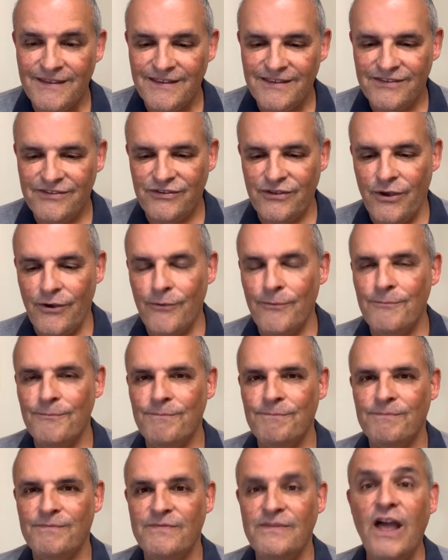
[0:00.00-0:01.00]
So,
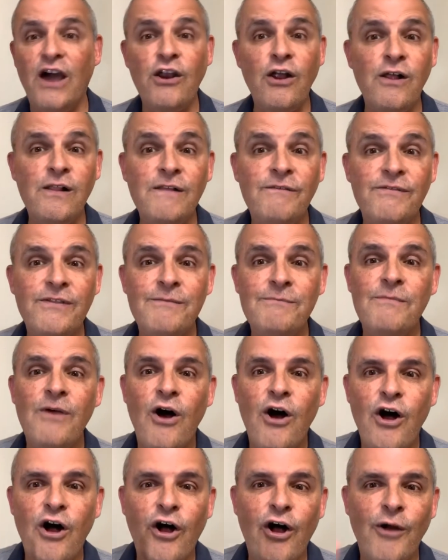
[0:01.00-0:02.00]
not all of them,
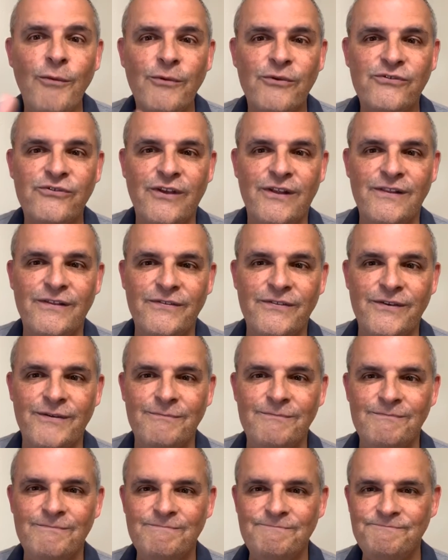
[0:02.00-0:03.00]
almost all of
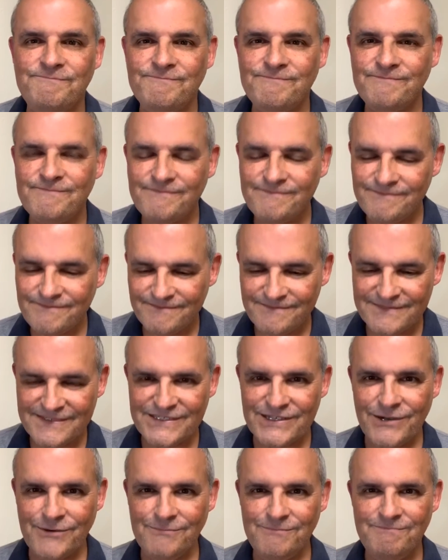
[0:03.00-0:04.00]
them.
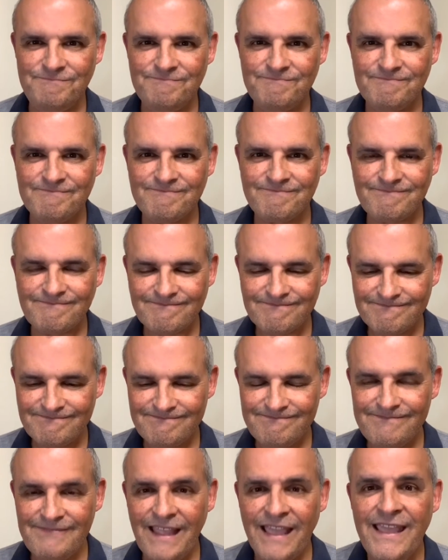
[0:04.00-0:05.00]
So,
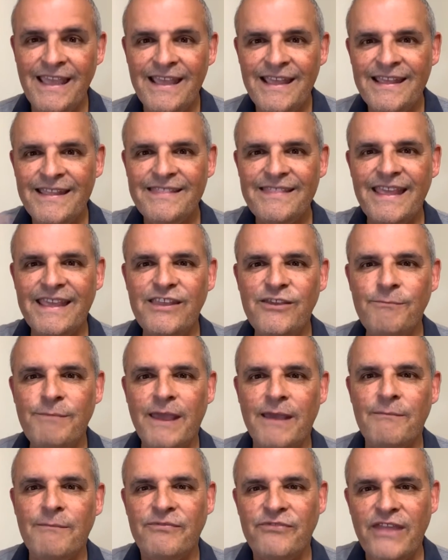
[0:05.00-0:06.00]
thank you,
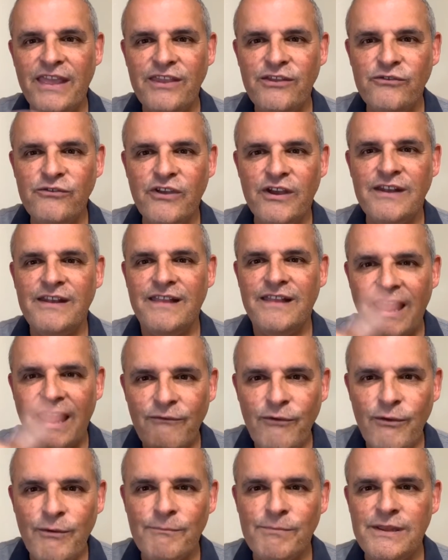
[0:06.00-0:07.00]
Pam. Thank you, Donna.
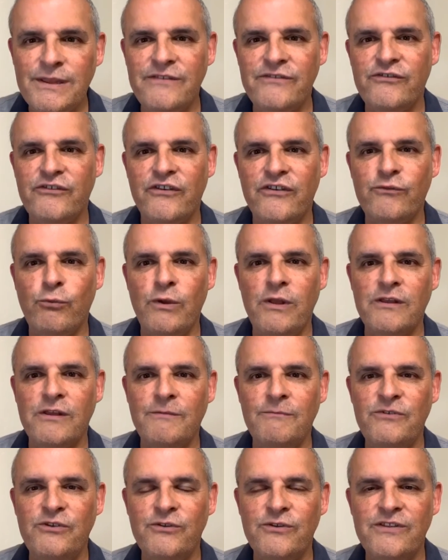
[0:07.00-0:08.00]
Everyone, please just
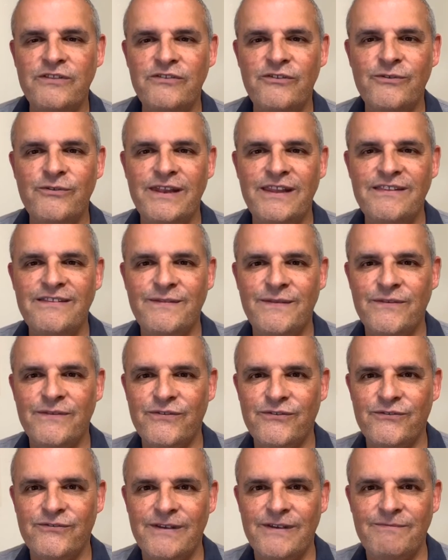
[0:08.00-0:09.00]
welcome You Can Do It into the
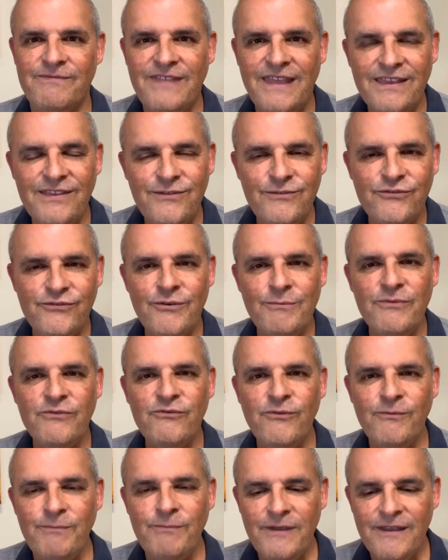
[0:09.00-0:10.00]
stream. Thank you so much
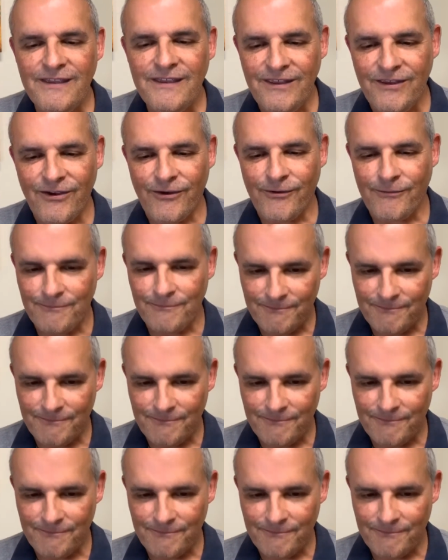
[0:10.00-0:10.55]
for being here.